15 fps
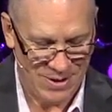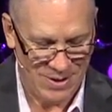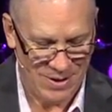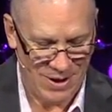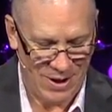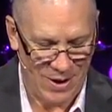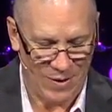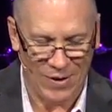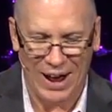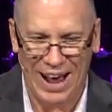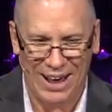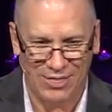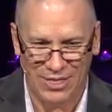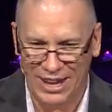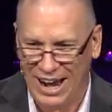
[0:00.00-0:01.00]
All
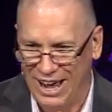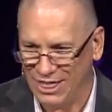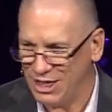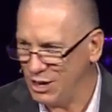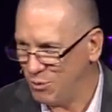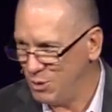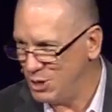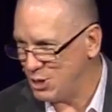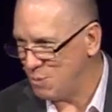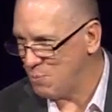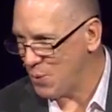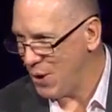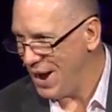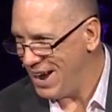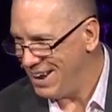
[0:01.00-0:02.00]
right, then I think we should
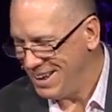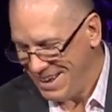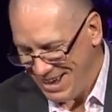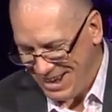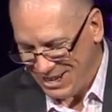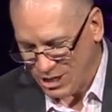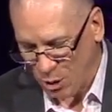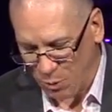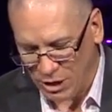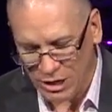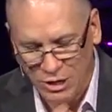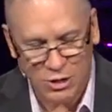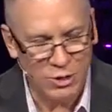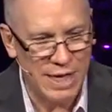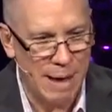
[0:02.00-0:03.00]
pray. So we're going to
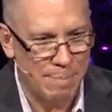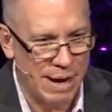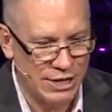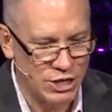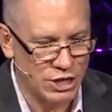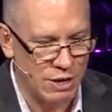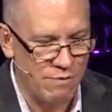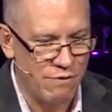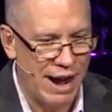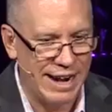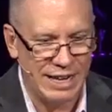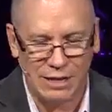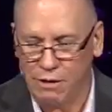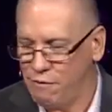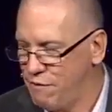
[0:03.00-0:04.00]
do that by just
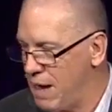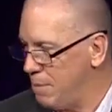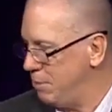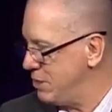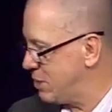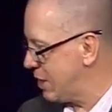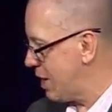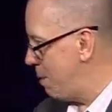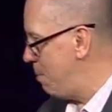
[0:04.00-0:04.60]
inviting the families to come